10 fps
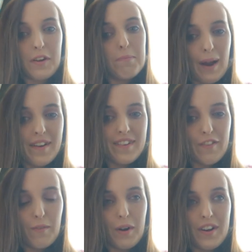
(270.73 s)
You can
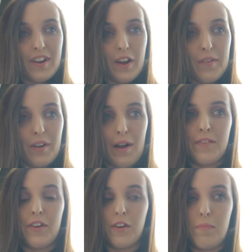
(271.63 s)
branch out from what you know. So
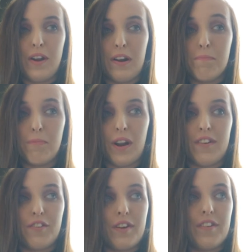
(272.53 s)
I'm doing computing, but
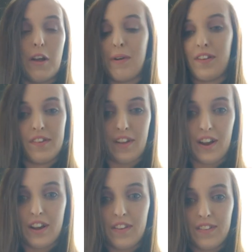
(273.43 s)
I joined so many
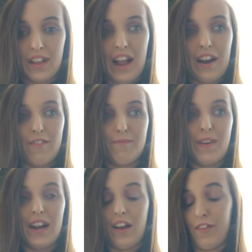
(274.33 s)
societies and
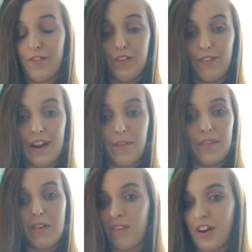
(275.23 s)
I've made a lot of new
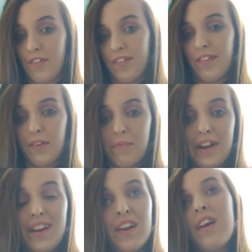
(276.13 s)
friends with similar interests to
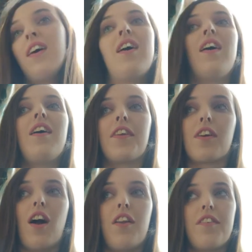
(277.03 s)
me.
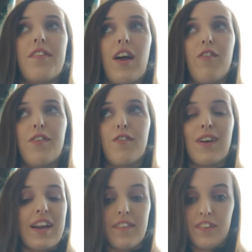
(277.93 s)
The college itself
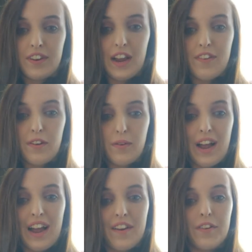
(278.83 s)
is really easy to get
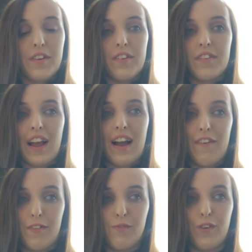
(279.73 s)
to, and you can just kind
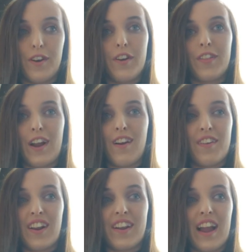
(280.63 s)
of have some fun. You're
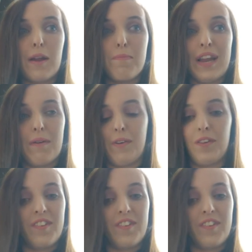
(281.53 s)
there at 8 p.m.